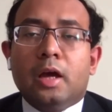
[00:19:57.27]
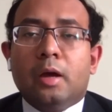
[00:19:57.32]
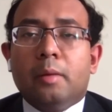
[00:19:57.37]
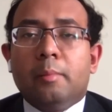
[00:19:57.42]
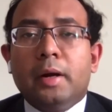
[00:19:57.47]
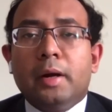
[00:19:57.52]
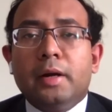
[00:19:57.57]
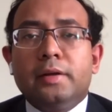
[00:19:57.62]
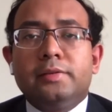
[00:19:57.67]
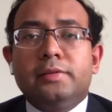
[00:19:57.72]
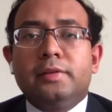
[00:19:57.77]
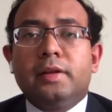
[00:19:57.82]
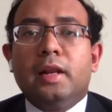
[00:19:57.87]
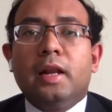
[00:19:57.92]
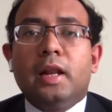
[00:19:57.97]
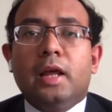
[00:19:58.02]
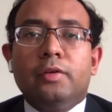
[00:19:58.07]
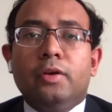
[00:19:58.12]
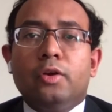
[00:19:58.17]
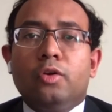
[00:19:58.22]
but still
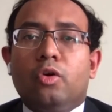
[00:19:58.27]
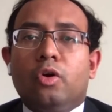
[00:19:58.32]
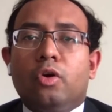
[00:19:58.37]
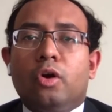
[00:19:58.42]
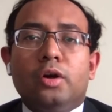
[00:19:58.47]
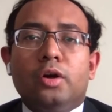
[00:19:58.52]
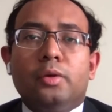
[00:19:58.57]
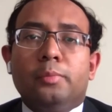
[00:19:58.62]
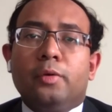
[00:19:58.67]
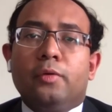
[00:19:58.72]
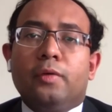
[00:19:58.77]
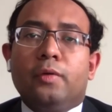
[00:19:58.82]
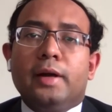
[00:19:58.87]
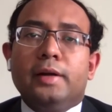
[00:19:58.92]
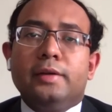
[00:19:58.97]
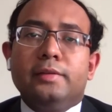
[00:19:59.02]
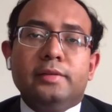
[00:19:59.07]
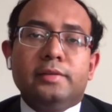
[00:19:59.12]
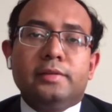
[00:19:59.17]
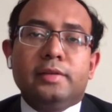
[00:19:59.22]
every cohort
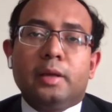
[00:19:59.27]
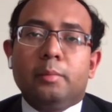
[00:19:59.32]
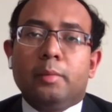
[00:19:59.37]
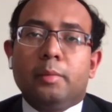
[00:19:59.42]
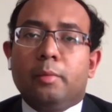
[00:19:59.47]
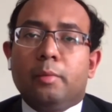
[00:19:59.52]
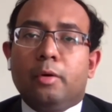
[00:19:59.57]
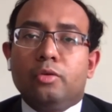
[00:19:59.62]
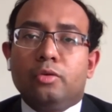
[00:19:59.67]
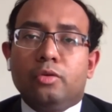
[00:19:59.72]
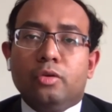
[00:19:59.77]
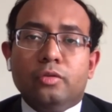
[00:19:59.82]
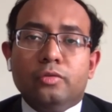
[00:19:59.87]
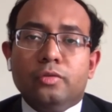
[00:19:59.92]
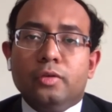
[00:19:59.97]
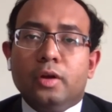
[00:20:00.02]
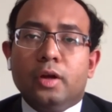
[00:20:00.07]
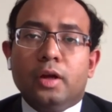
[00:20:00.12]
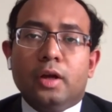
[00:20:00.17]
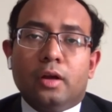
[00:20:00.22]
provides the same amount of
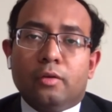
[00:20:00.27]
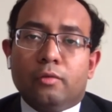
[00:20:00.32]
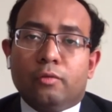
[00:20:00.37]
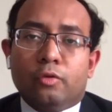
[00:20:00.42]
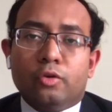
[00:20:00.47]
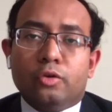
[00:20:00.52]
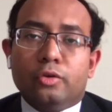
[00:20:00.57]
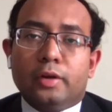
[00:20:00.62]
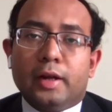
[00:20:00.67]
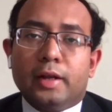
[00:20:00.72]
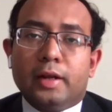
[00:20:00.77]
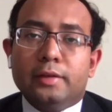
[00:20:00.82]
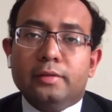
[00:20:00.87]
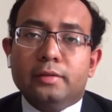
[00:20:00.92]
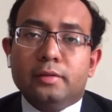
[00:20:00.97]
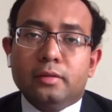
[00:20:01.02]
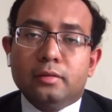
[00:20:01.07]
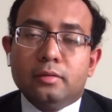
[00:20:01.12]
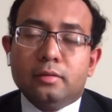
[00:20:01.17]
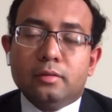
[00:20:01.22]
food
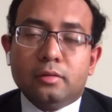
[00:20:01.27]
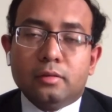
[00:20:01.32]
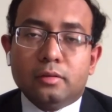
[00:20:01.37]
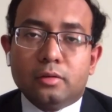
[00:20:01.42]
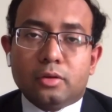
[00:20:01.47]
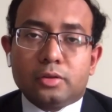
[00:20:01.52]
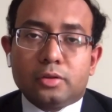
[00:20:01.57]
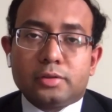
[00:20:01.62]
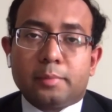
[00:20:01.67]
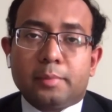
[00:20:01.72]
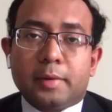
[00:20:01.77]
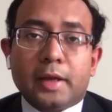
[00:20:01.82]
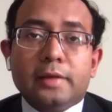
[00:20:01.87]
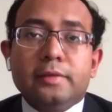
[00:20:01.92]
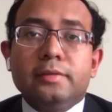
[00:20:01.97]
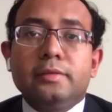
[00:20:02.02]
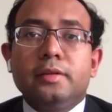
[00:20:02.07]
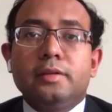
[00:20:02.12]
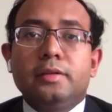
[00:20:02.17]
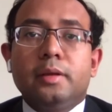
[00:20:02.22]
grains or
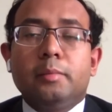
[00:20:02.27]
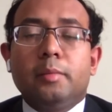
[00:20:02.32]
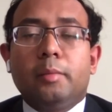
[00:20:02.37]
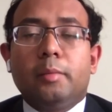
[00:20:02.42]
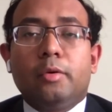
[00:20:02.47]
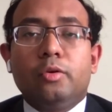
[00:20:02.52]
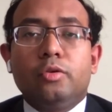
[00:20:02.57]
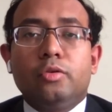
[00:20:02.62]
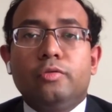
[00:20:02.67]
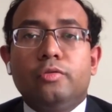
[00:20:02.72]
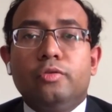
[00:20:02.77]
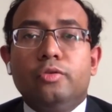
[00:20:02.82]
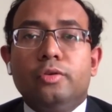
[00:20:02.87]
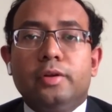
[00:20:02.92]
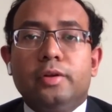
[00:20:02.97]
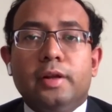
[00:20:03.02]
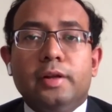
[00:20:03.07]
supplies the same amount of food